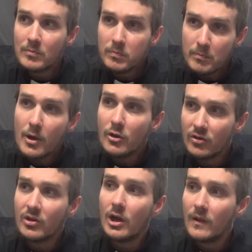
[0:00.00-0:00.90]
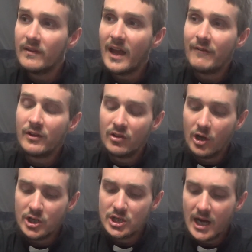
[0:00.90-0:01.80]
most scholars have
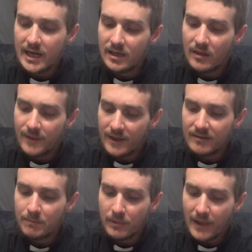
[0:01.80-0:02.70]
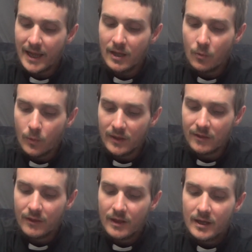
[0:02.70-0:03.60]
associated this plague
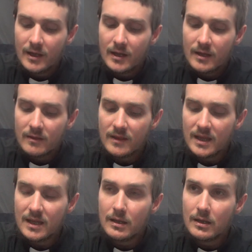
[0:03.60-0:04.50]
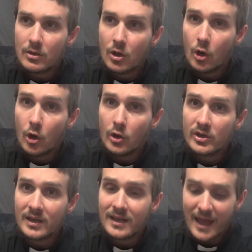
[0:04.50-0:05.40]
with the god
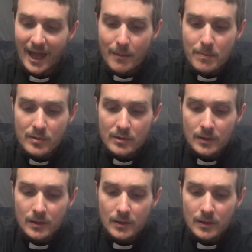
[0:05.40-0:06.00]
Geb,